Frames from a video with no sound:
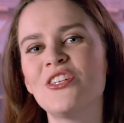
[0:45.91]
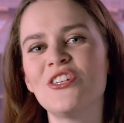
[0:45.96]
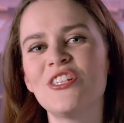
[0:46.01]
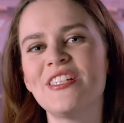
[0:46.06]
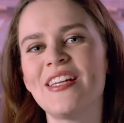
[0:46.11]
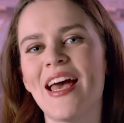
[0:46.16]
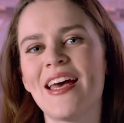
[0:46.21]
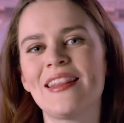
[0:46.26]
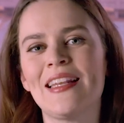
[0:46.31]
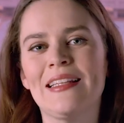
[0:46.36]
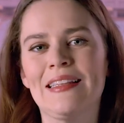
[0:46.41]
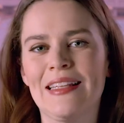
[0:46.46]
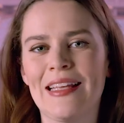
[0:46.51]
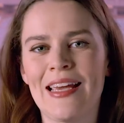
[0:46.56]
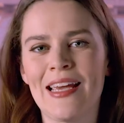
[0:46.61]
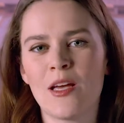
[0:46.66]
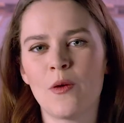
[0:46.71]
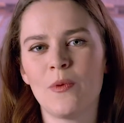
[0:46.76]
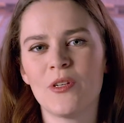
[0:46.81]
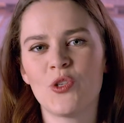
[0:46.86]
understand the
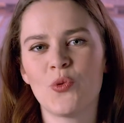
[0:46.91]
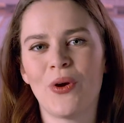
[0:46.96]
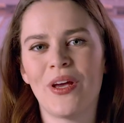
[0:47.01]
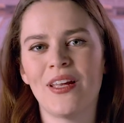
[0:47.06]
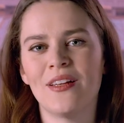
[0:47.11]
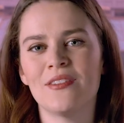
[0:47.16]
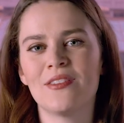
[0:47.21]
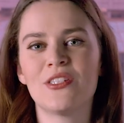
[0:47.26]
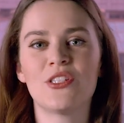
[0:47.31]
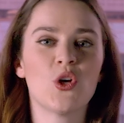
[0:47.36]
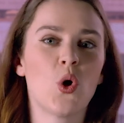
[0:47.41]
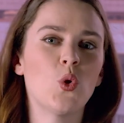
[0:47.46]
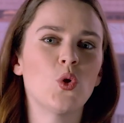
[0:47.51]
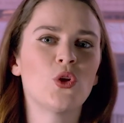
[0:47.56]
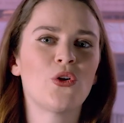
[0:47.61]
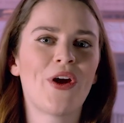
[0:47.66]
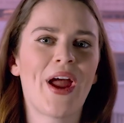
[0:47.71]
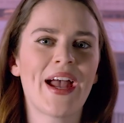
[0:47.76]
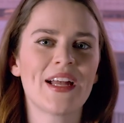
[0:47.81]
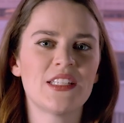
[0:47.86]
link between
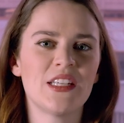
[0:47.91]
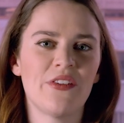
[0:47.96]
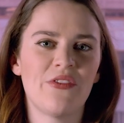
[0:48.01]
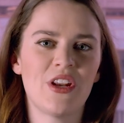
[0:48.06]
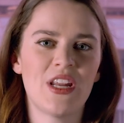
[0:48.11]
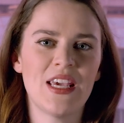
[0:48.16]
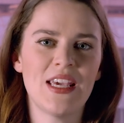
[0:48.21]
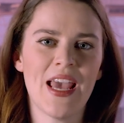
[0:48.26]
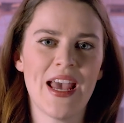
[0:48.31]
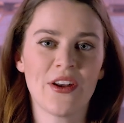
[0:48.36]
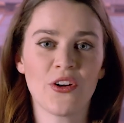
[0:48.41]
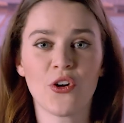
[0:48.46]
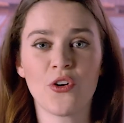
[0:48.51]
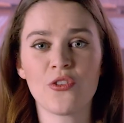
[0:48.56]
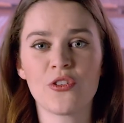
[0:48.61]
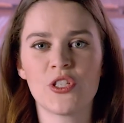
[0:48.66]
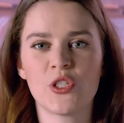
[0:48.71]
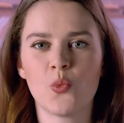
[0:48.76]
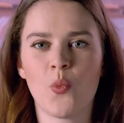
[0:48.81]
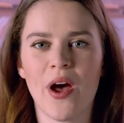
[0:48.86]
solar activity and
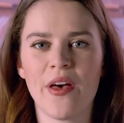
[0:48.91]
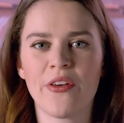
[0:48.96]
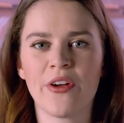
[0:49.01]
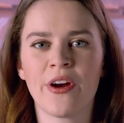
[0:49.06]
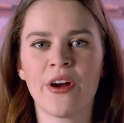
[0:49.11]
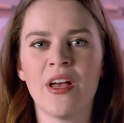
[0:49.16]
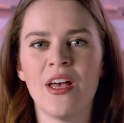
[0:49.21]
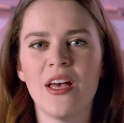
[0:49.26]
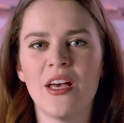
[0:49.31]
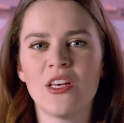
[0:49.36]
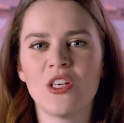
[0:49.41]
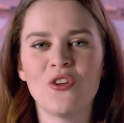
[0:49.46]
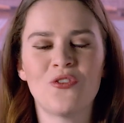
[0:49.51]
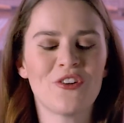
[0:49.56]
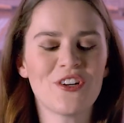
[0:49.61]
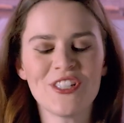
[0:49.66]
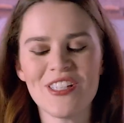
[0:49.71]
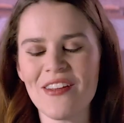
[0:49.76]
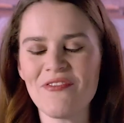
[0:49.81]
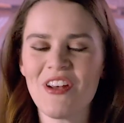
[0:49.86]
Earth's weather, you
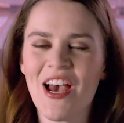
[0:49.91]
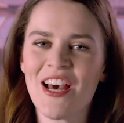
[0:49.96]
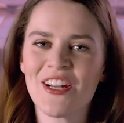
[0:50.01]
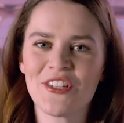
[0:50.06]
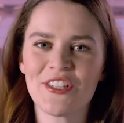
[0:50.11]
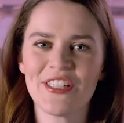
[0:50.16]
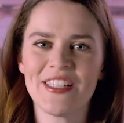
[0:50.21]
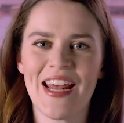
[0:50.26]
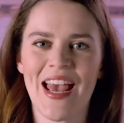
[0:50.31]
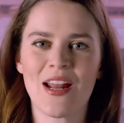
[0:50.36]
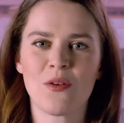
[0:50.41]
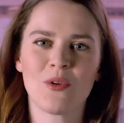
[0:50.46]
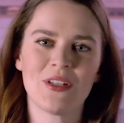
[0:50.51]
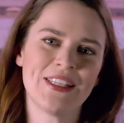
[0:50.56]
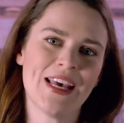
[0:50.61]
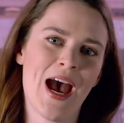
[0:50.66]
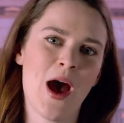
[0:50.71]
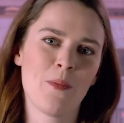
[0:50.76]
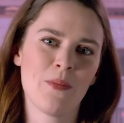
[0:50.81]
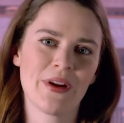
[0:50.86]
first have to understand
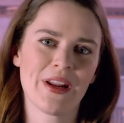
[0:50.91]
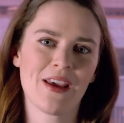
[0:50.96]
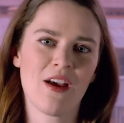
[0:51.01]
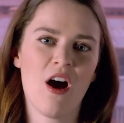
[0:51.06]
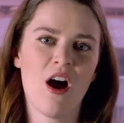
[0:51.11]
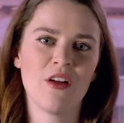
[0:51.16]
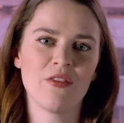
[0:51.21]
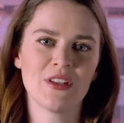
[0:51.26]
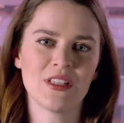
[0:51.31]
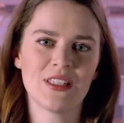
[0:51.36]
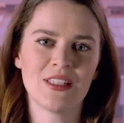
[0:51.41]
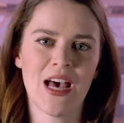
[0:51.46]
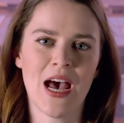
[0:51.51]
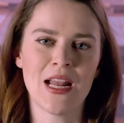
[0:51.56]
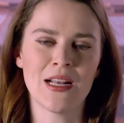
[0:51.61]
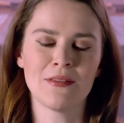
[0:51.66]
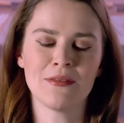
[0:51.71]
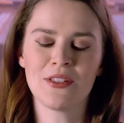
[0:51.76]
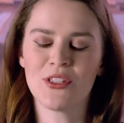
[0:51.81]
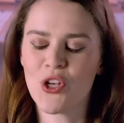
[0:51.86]
what's happening on the
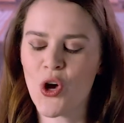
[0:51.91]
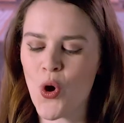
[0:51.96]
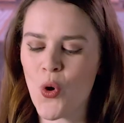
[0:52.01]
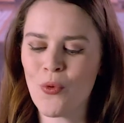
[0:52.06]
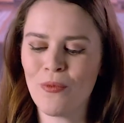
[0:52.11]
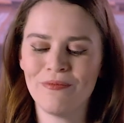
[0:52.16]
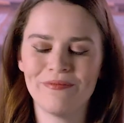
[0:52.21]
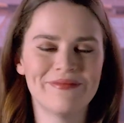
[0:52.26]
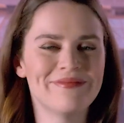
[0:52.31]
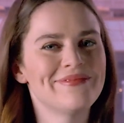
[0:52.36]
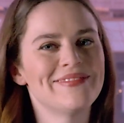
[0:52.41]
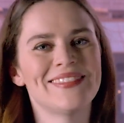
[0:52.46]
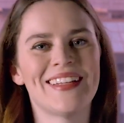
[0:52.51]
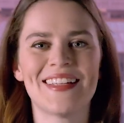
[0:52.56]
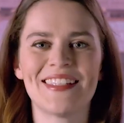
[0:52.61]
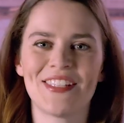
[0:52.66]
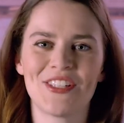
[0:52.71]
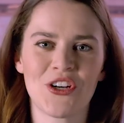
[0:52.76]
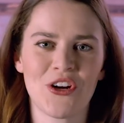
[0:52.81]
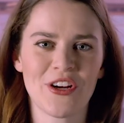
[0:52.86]
sun. So
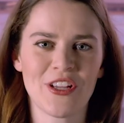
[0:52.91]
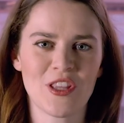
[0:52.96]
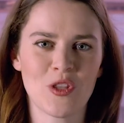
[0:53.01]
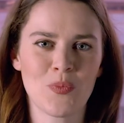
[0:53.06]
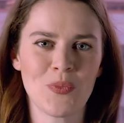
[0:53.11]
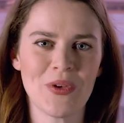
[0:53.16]
let's start at the